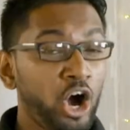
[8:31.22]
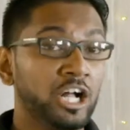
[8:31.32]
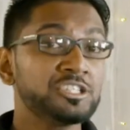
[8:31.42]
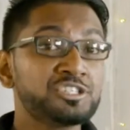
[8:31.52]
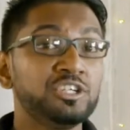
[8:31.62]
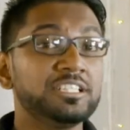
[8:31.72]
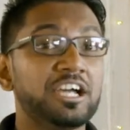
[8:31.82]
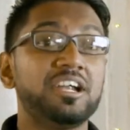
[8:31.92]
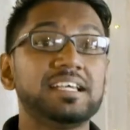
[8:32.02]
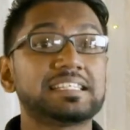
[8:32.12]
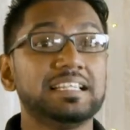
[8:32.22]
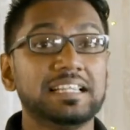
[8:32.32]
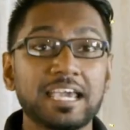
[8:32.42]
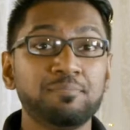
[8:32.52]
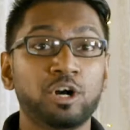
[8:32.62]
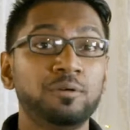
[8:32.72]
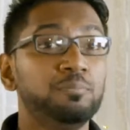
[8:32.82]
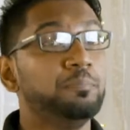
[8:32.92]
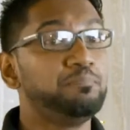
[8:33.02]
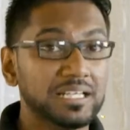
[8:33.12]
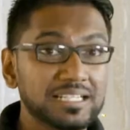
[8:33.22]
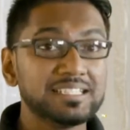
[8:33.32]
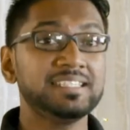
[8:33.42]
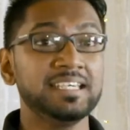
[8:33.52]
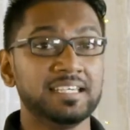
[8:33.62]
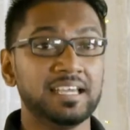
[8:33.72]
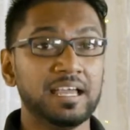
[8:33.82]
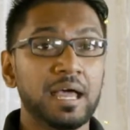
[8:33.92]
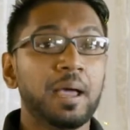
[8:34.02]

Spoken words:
Also, there is labor mobility.